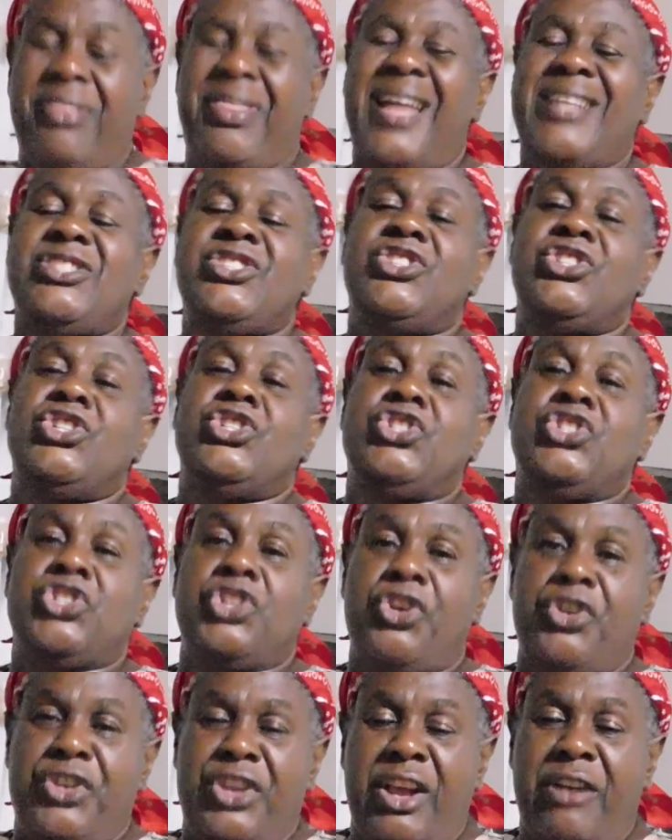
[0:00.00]
That's the
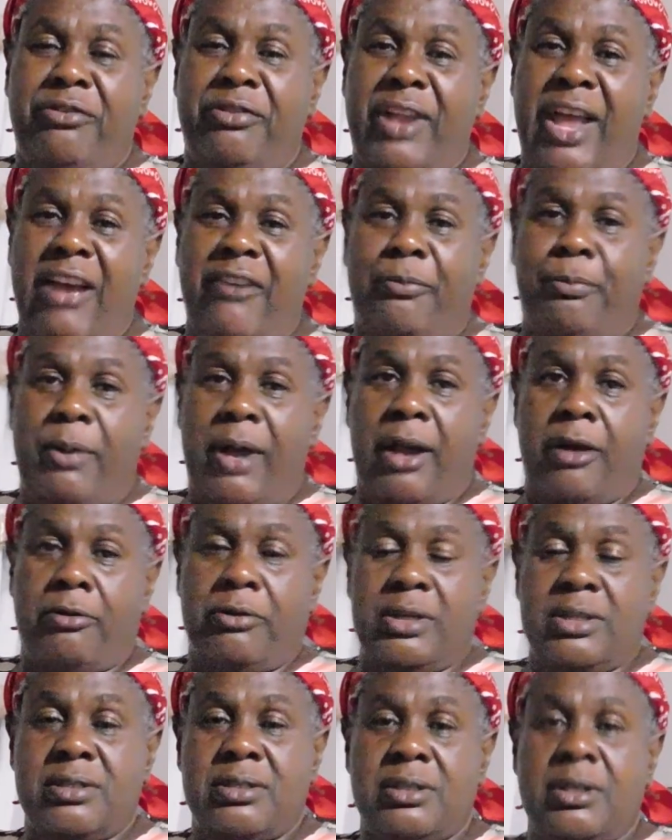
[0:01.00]
journey of life,
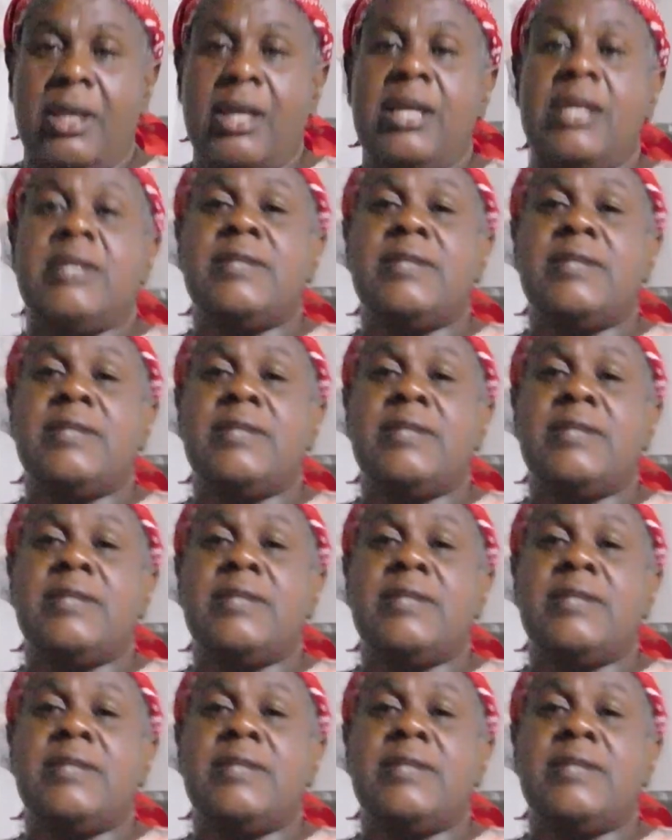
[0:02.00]
Paris.